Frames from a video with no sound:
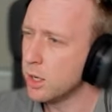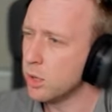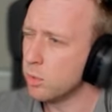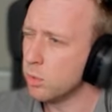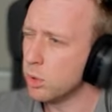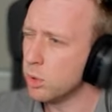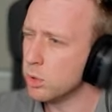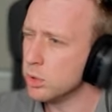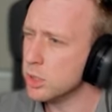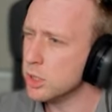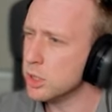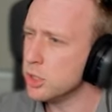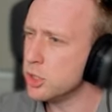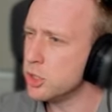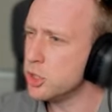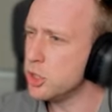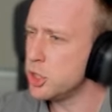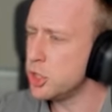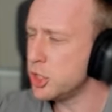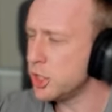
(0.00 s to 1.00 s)
Well,
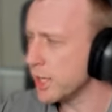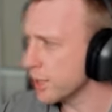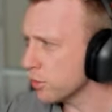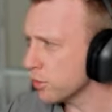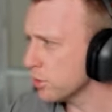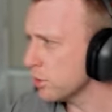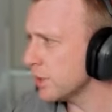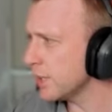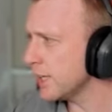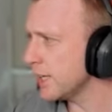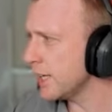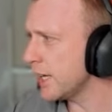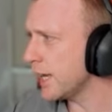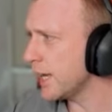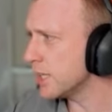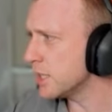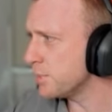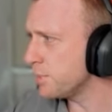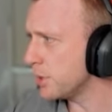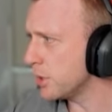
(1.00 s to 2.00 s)
generally
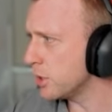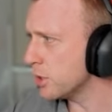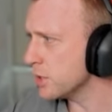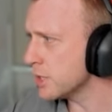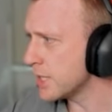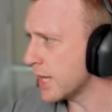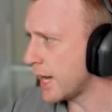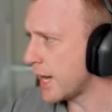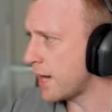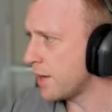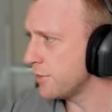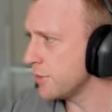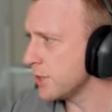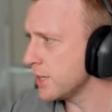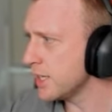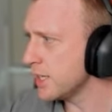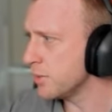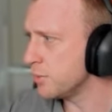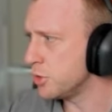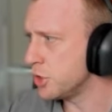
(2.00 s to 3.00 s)
it's because after
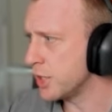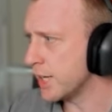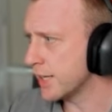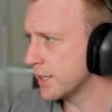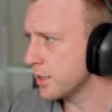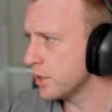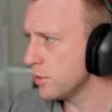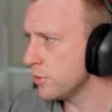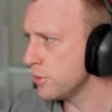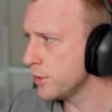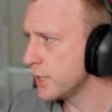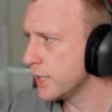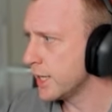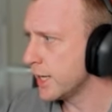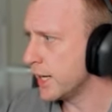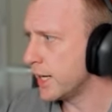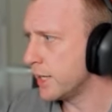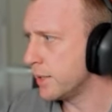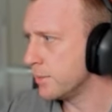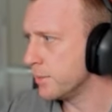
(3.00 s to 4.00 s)
the objective,
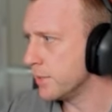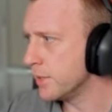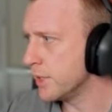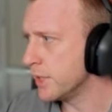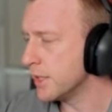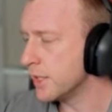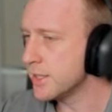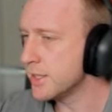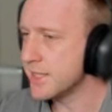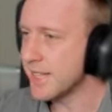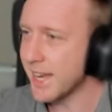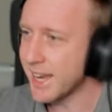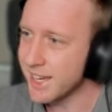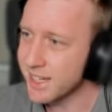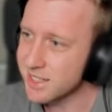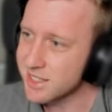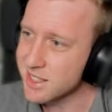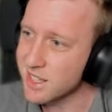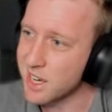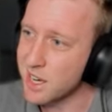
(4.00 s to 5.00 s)

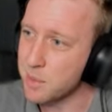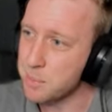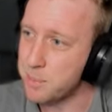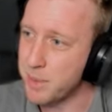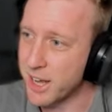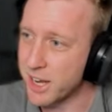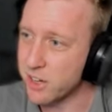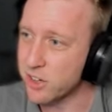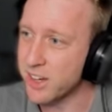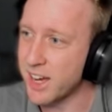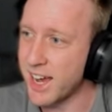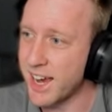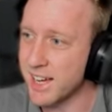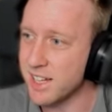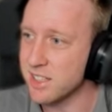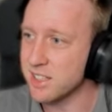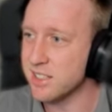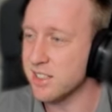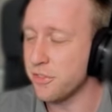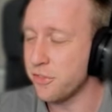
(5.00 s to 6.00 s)
tanks are better
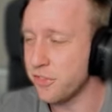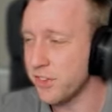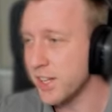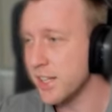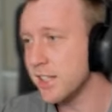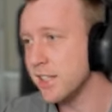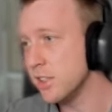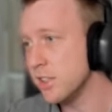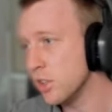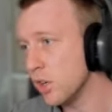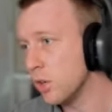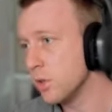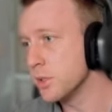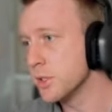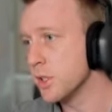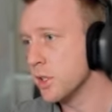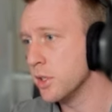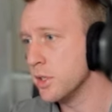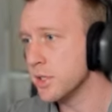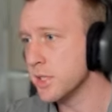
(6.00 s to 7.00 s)
at defending goal
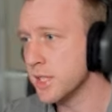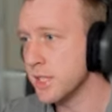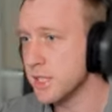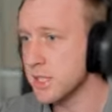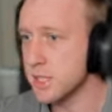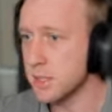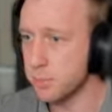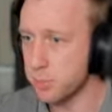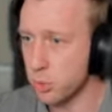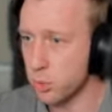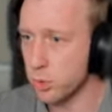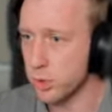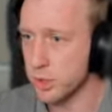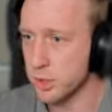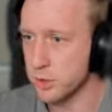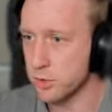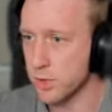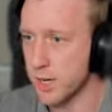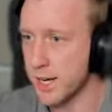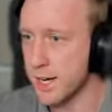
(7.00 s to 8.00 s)
zones than
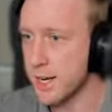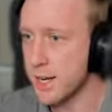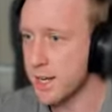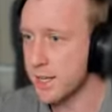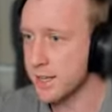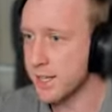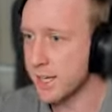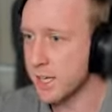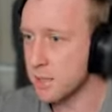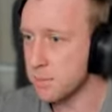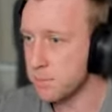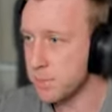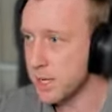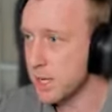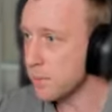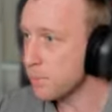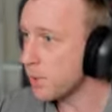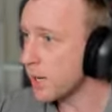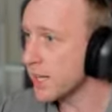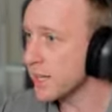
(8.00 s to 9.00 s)
supporters, right? They can
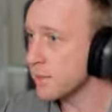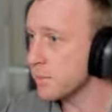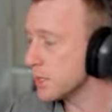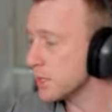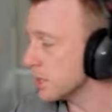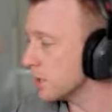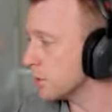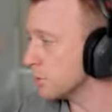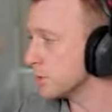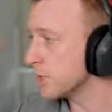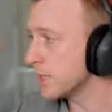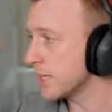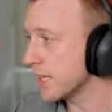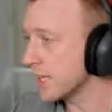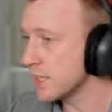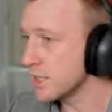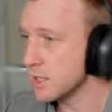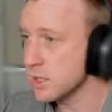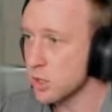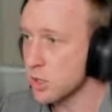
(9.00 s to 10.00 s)
be by themselves and they
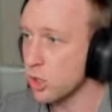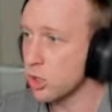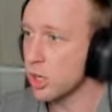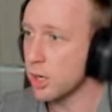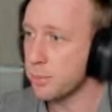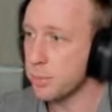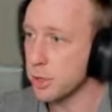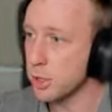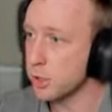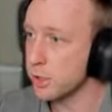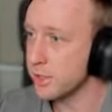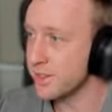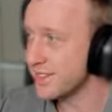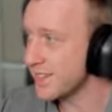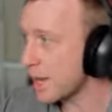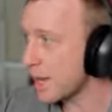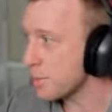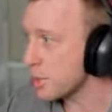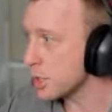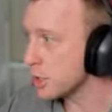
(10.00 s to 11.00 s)
can soak up a lot of
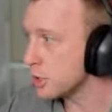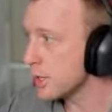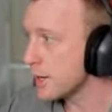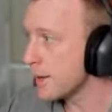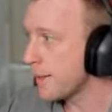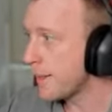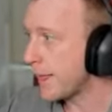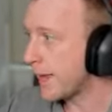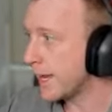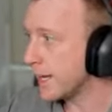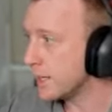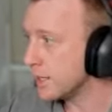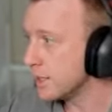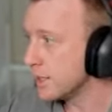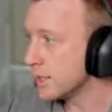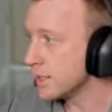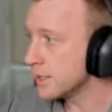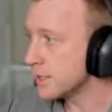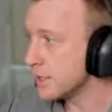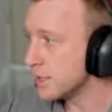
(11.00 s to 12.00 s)
damage and
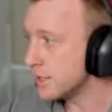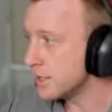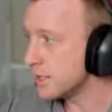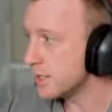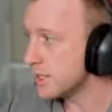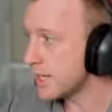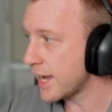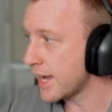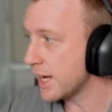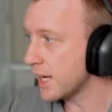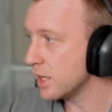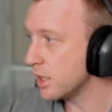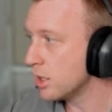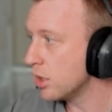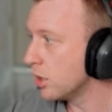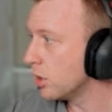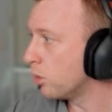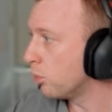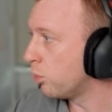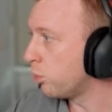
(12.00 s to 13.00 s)

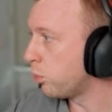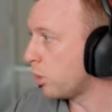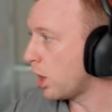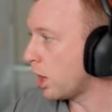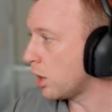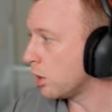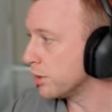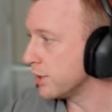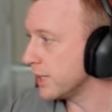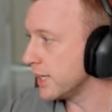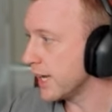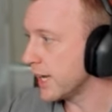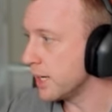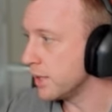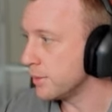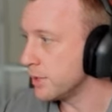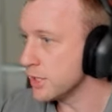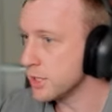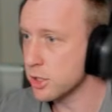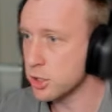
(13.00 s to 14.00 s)
sustain while the
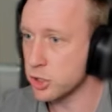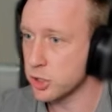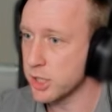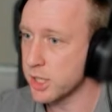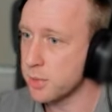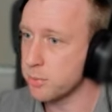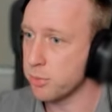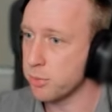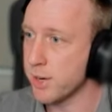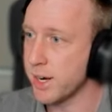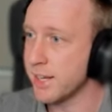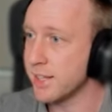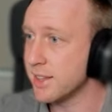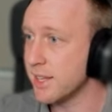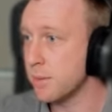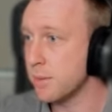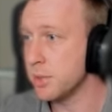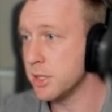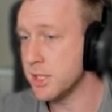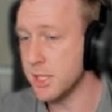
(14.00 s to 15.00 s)
enemies are trying to break
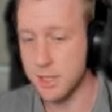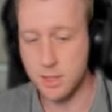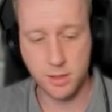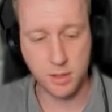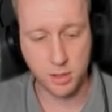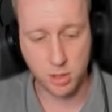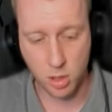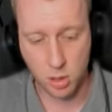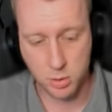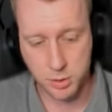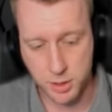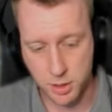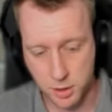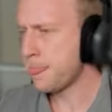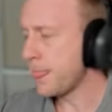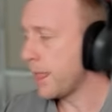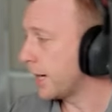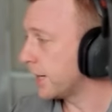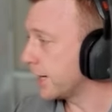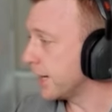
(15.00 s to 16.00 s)
that particular goal zone.
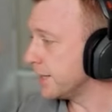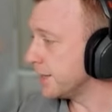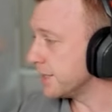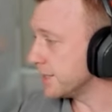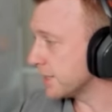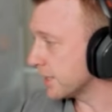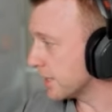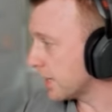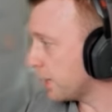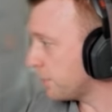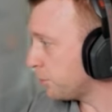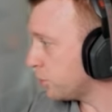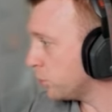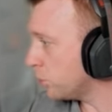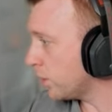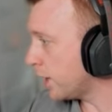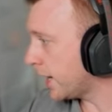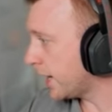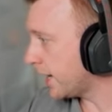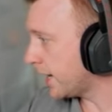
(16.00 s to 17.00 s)
Okay, there's a
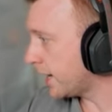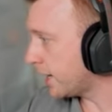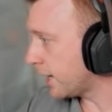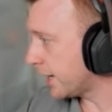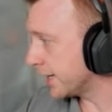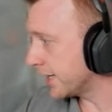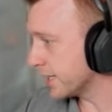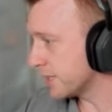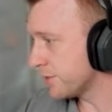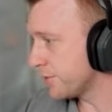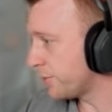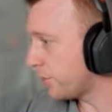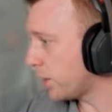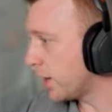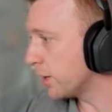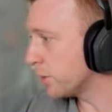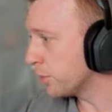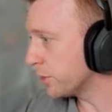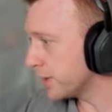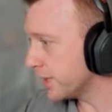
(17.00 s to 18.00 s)
couple, I guess,
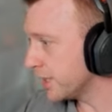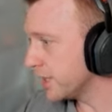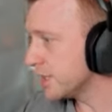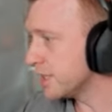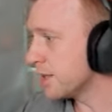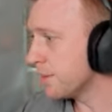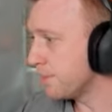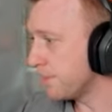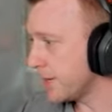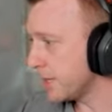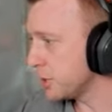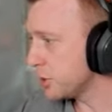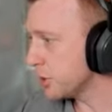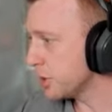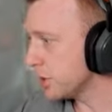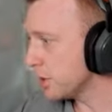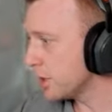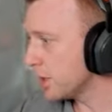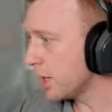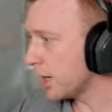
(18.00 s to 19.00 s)
final things to
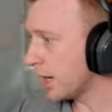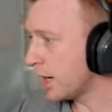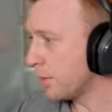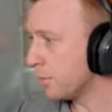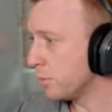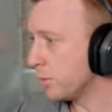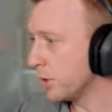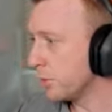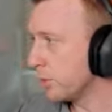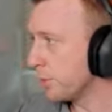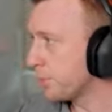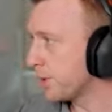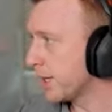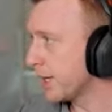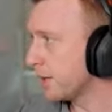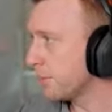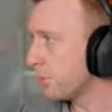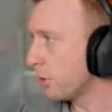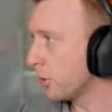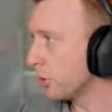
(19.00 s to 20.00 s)
mention when we're
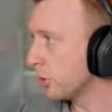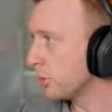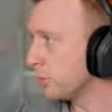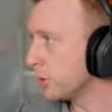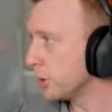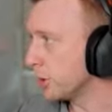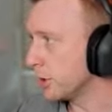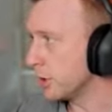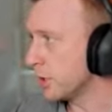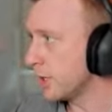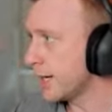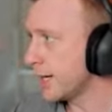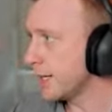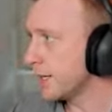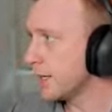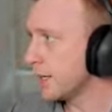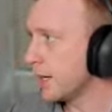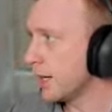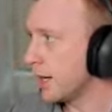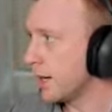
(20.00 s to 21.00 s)
playing Pokemon Unite.
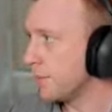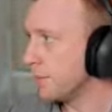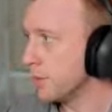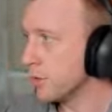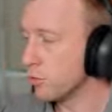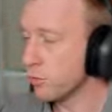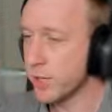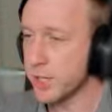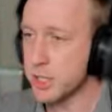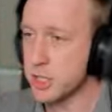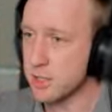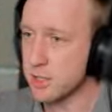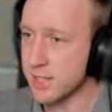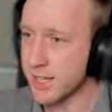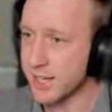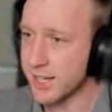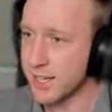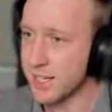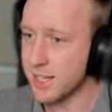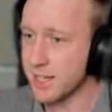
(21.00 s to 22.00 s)
The
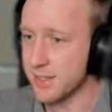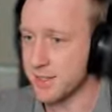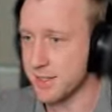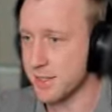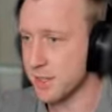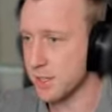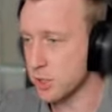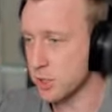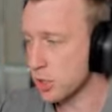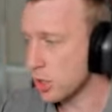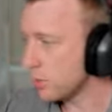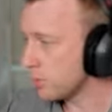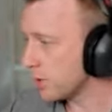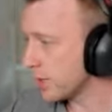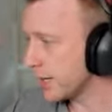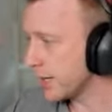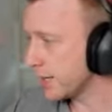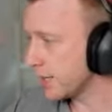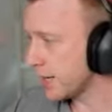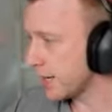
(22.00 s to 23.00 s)
Regieleki is in the top
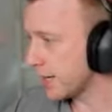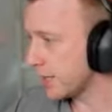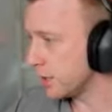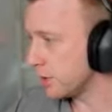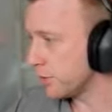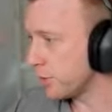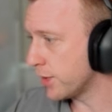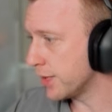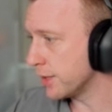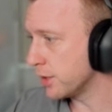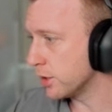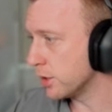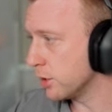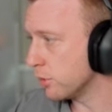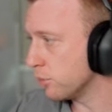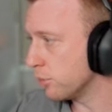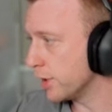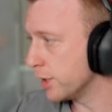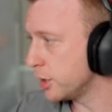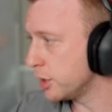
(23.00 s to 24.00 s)
lane, and you've either got
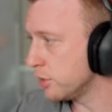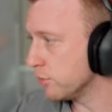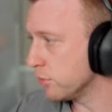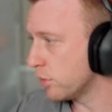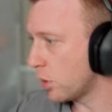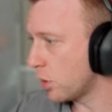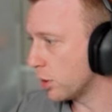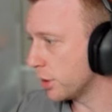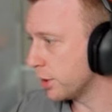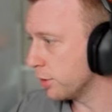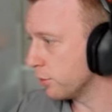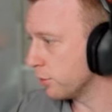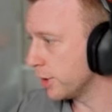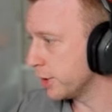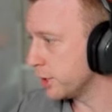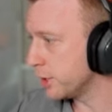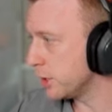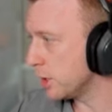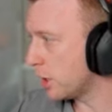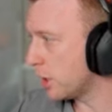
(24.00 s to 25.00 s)
your Regirock, your
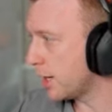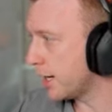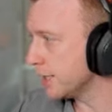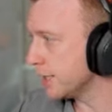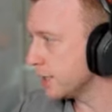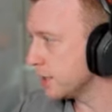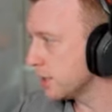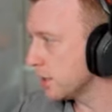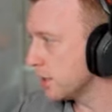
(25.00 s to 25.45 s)
Regice,